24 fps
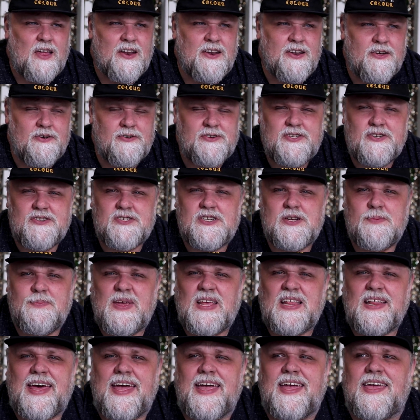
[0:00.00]
Newts used to
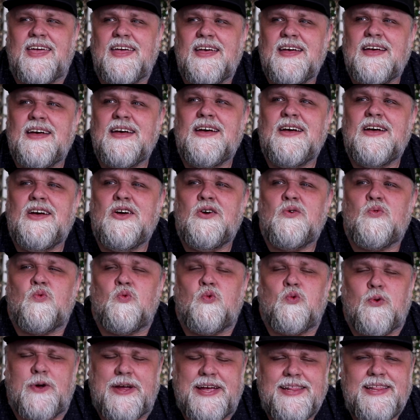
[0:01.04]
be like
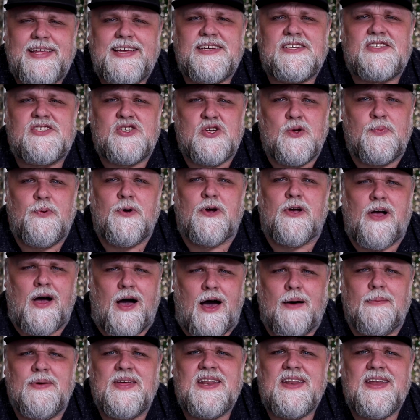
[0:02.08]
really super
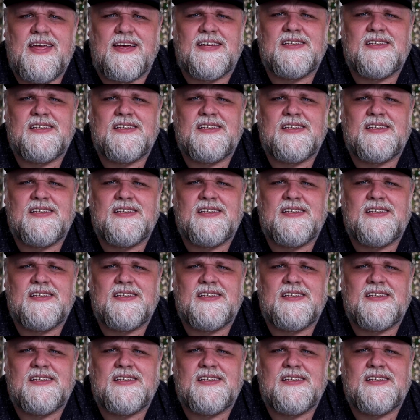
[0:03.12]
common